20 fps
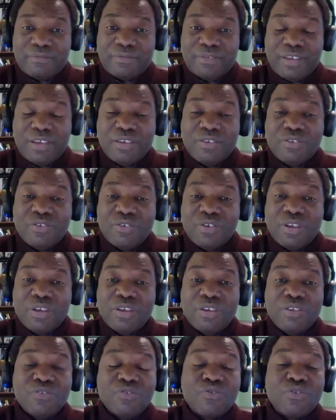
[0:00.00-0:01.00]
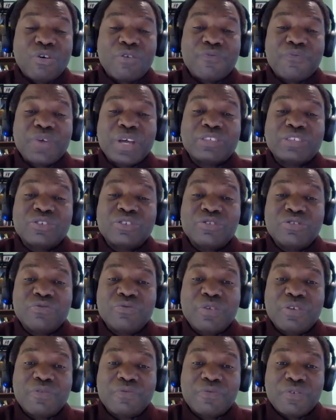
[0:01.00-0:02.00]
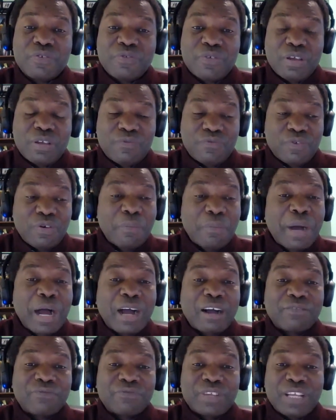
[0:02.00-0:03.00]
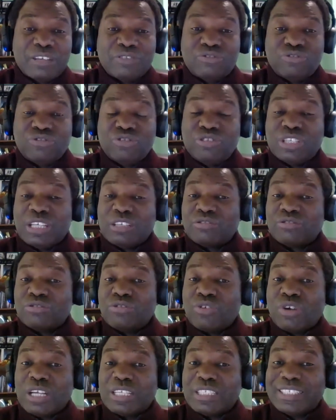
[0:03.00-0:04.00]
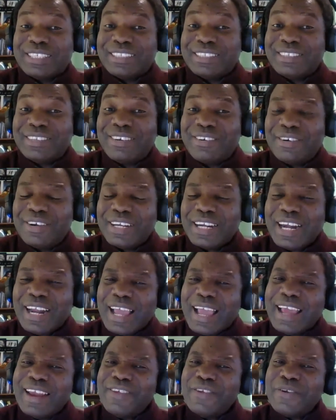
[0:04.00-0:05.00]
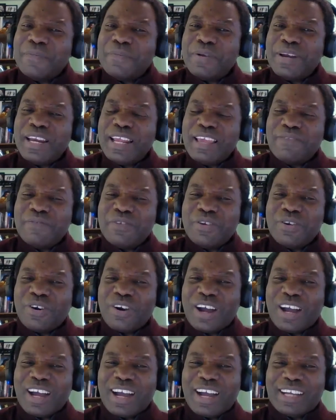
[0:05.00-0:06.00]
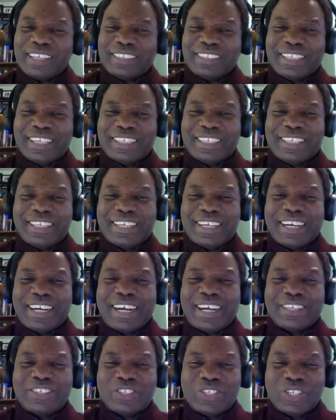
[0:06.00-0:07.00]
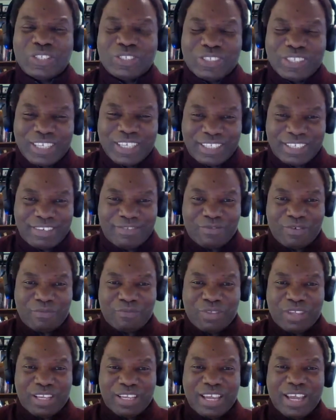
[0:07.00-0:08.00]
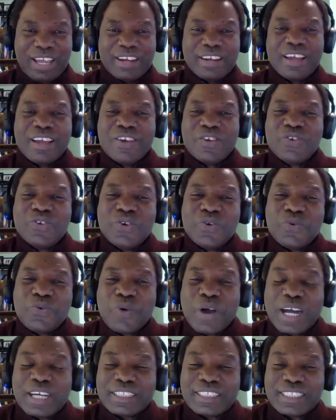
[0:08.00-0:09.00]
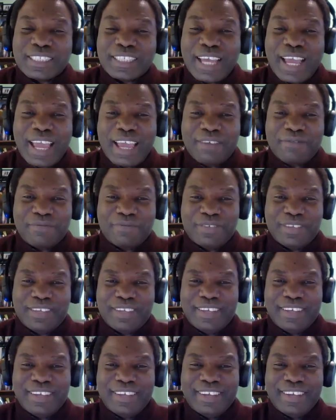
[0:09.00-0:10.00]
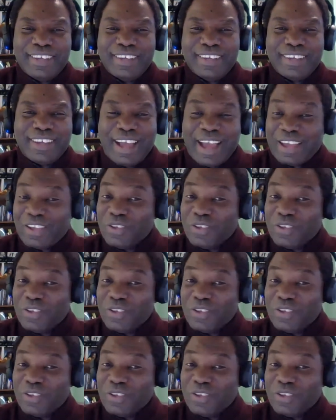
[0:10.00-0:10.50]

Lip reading: you confess with your mouth that Jesus Christ is Lord, and you believe in your heart that God resurrected from the dead, you are saved. Are